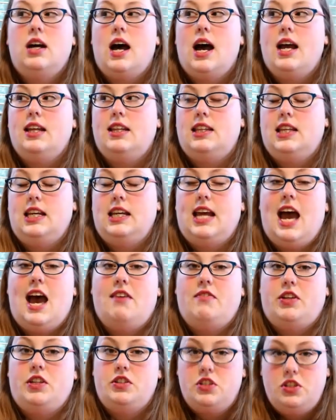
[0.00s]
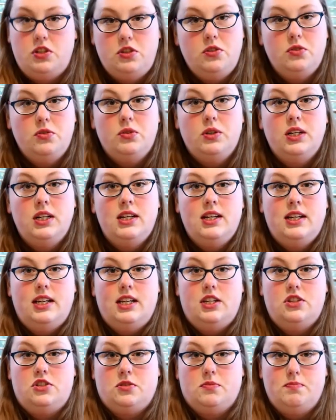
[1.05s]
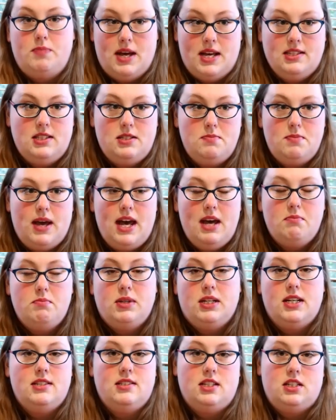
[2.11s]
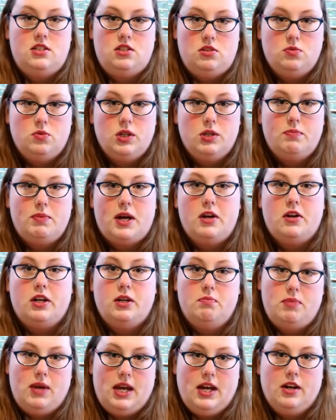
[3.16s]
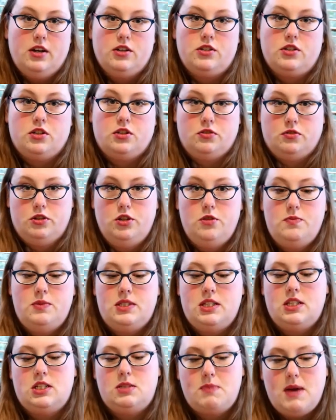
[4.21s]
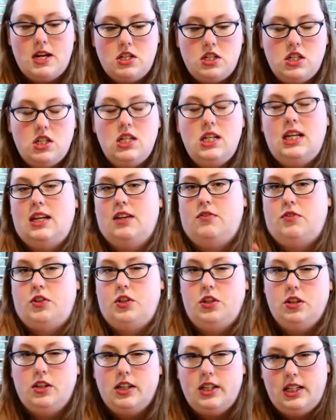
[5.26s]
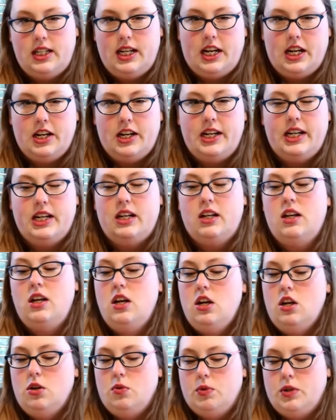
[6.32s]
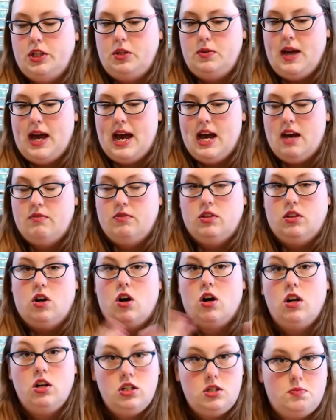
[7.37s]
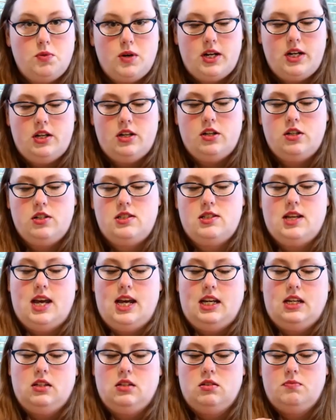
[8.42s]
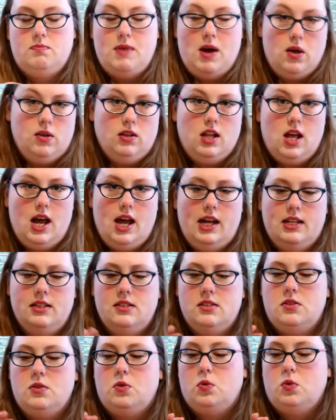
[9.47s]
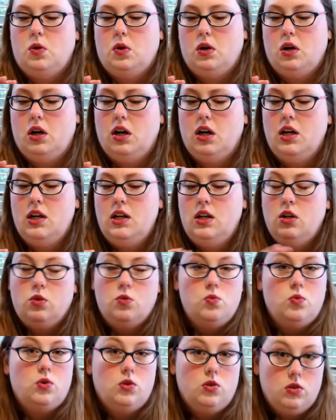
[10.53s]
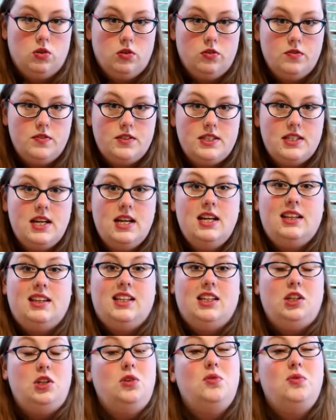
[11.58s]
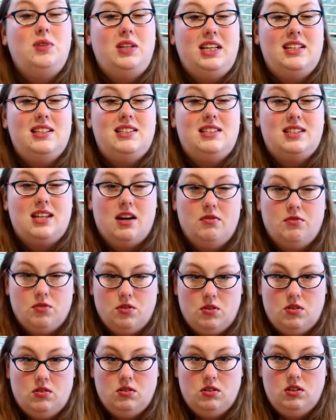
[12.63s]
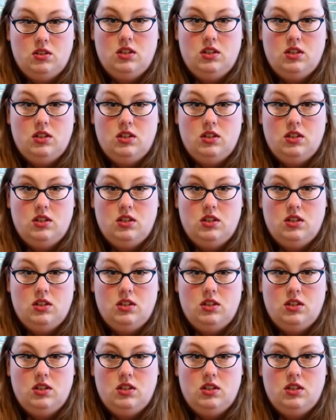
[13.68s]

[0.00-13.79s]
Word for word: I think having 2 is your best bet, because they do work better in pairs or groups, especially if you're in an area where you have large predators like mountain lions or wolves, then you need several,